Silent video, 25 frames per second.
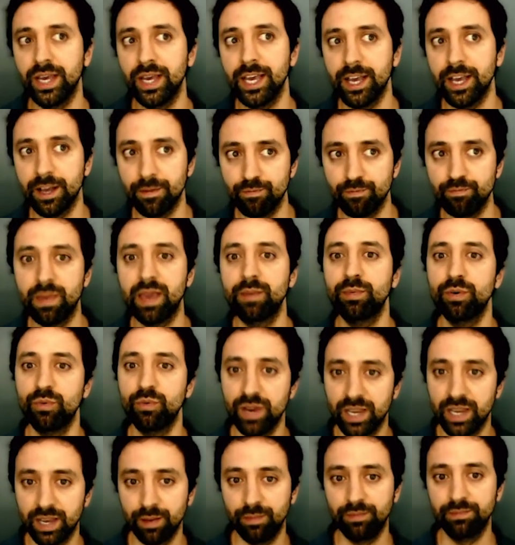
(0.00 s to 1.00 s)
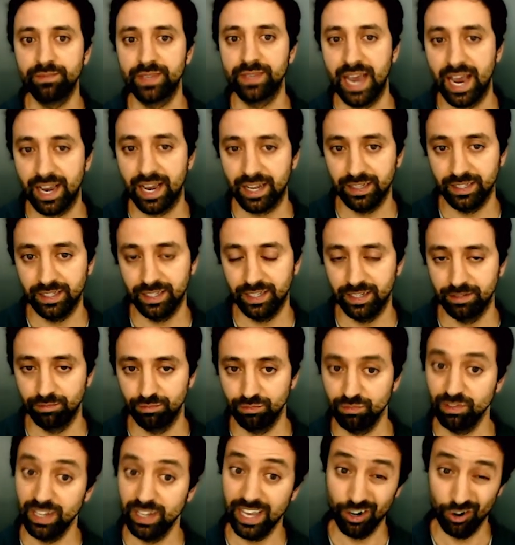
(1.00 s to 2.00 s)
maybe we can tackle it
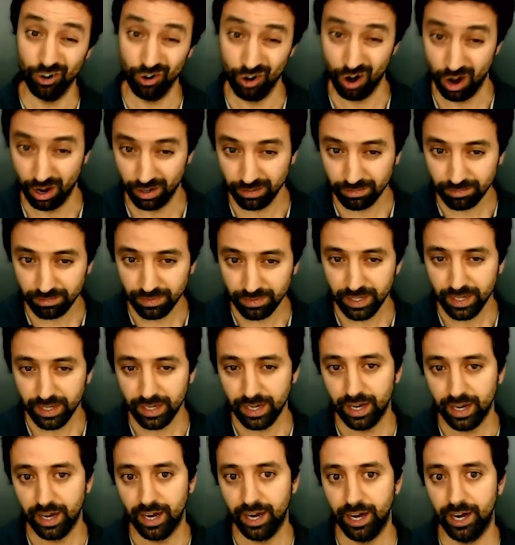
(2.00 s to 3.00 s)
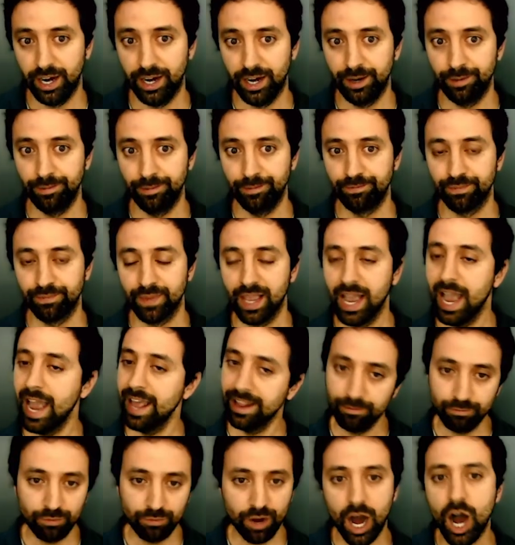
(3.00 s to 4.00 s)
later on. And
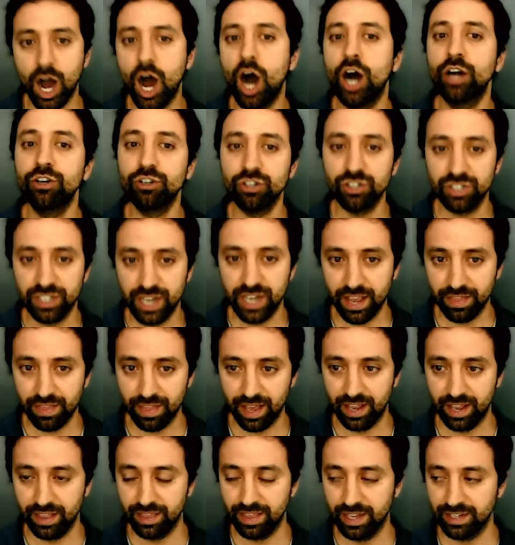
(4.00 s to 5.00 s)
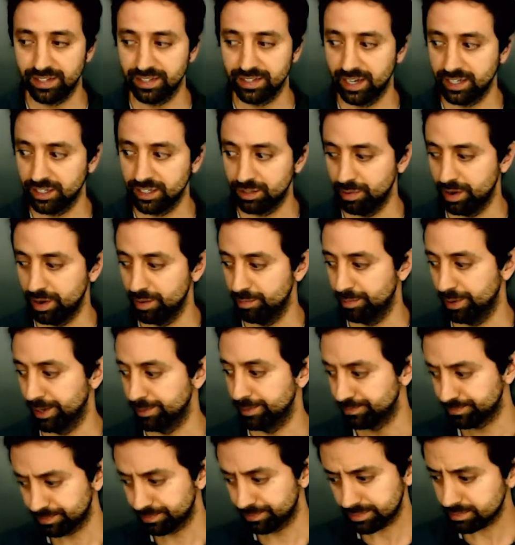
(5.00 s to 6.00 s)
understand that sentiment, but
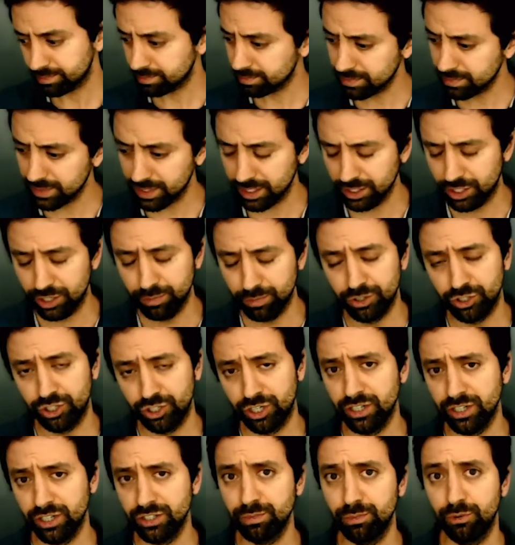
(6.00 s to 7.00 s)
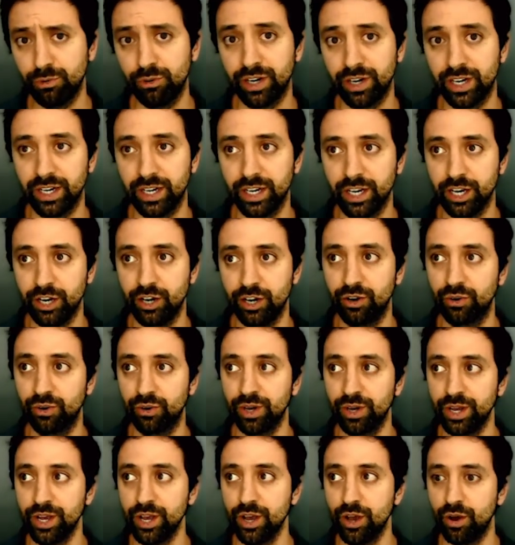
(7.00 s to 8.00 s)
to Michelle's point, you know,
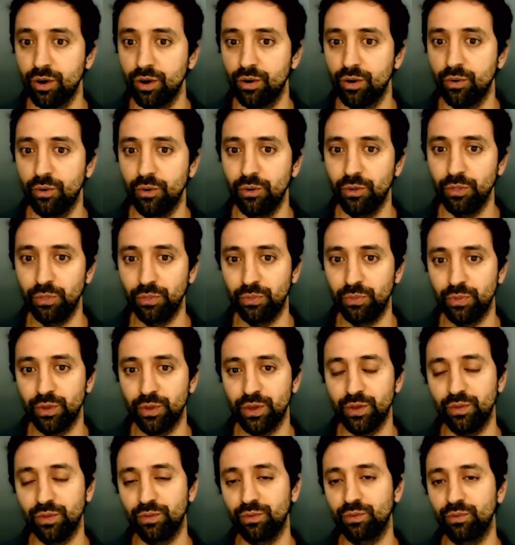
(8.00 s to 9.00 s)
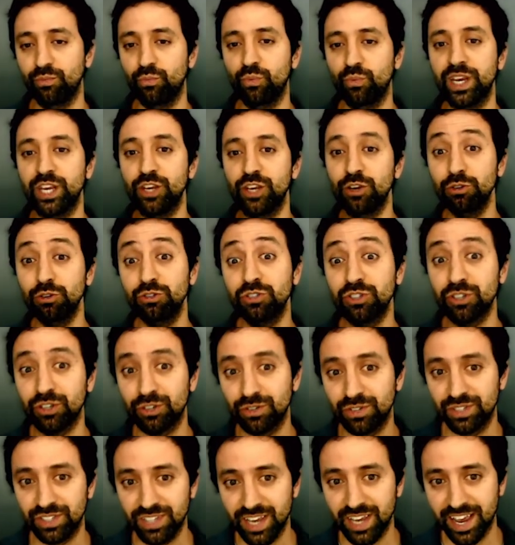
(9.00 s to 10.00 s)
we used to
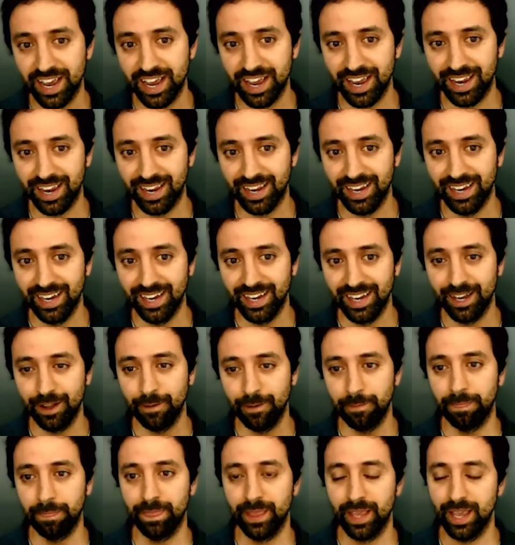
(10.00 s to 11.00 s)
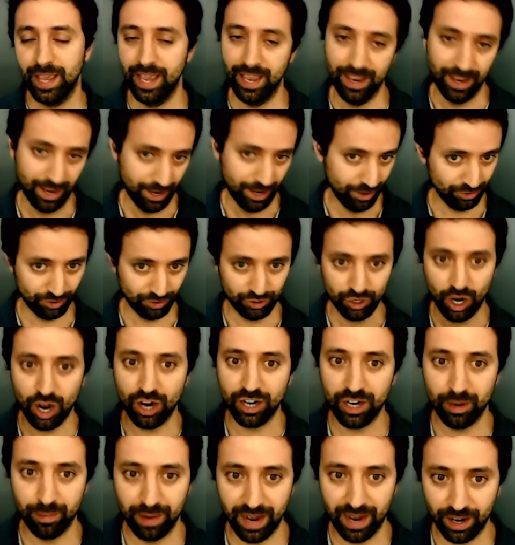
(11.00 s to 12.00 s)
say and talk
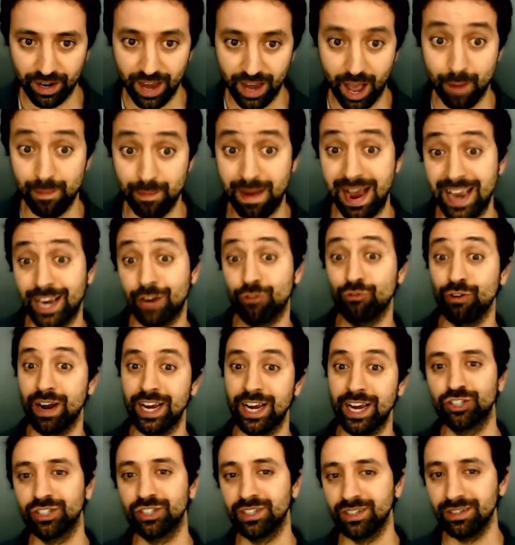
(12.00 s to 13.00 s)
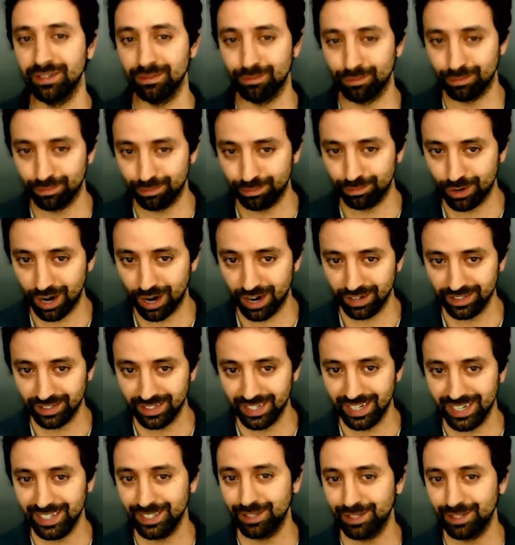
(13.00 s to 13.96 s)
about a migration process,